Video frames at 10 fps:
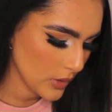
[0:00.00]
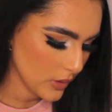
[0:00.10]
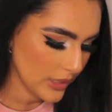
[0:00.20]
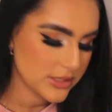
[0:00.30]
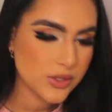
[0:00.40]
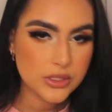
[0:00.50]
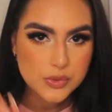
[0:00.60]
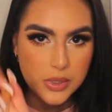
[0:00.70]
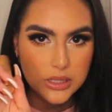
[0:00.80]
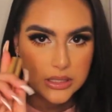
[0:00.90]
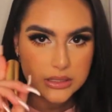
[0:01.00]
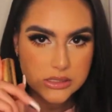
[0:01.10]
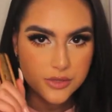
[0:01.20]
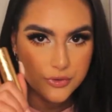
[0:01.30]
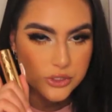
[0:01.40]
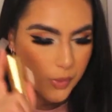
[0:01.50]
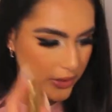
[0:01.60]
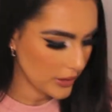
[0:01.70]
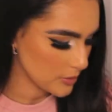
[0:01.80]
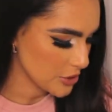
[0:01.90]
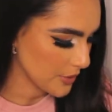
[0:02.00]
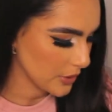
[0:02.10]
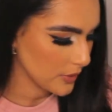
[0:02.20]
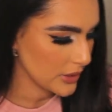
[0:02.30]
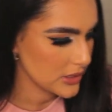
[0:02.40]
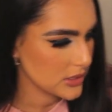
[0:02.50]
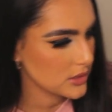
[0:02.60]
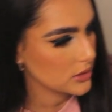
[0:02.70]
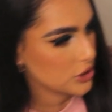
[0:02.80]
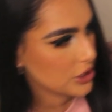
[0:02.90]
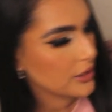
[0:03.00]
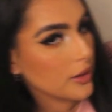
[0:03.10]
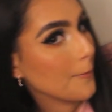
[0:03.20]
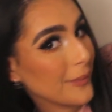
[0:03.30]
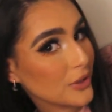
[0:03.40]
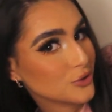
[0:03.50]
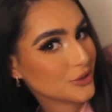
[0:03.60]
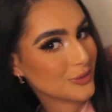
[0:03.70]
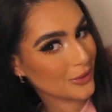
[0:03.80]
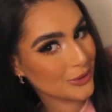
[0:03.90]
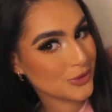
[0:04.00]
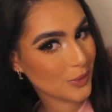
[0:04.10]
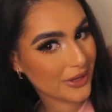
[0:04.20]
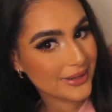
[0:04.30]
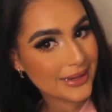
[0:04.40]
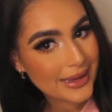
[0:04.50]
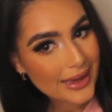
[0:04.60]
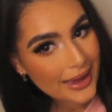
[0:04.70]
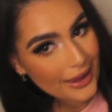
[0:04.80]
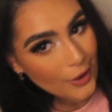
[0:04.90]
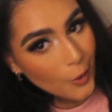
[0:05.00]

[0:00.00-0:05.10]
okay, so this one is, the first one that I'm showing you is the shade Mildred Rosewood. I